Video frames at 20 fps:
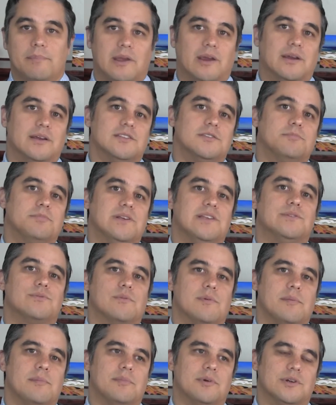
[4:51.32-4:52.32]
parents, please
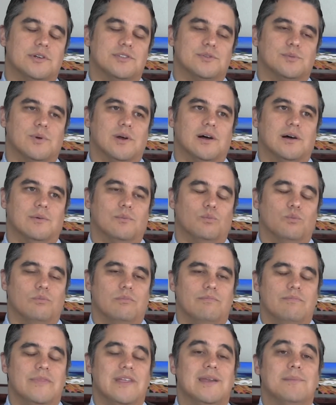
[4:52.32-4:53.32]
remember as well,
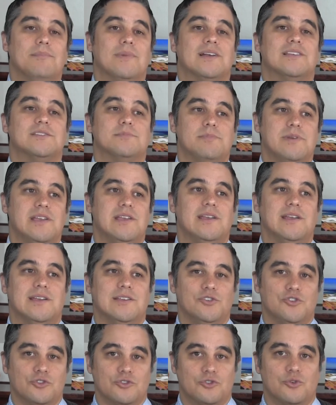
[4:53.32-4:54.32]
they must be
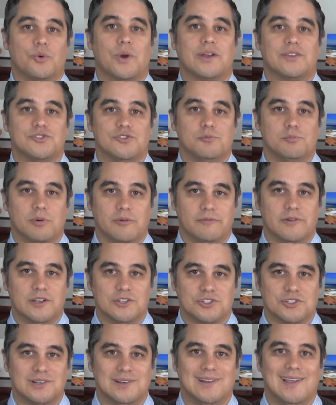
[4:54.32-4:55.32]
in your direct
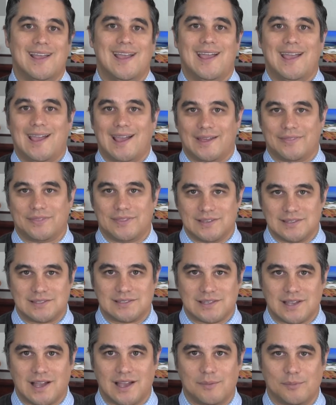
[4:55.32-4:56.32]
supervision at
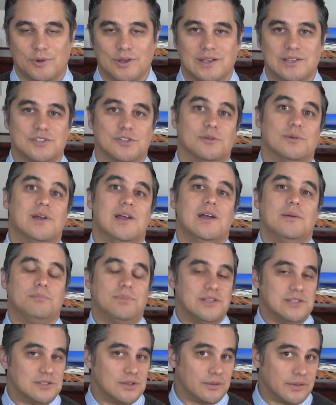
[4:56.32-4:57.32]
this time, okay? So
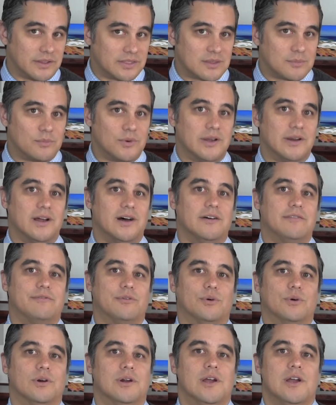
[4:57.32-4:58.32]
please don't let them run
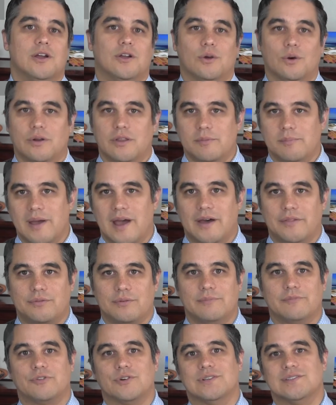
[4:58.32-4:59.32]
off or go to the
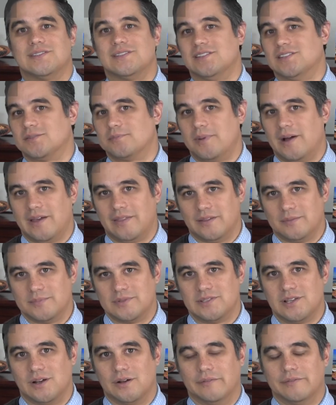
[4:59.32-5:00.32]
bathroom, for instance, by
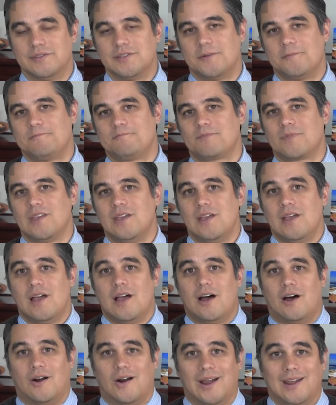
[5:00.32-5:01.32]
themselves.
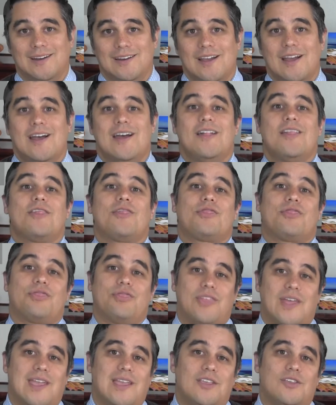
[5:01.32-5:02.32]
All right,
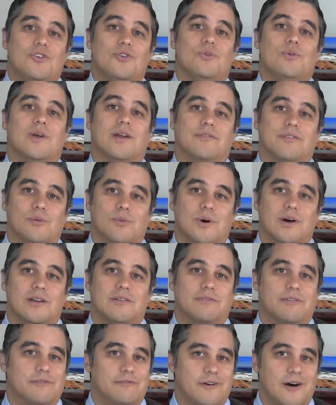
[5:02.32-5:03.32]
thank you
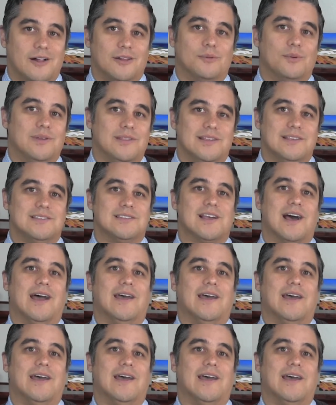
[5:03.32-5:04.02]
everyone for following these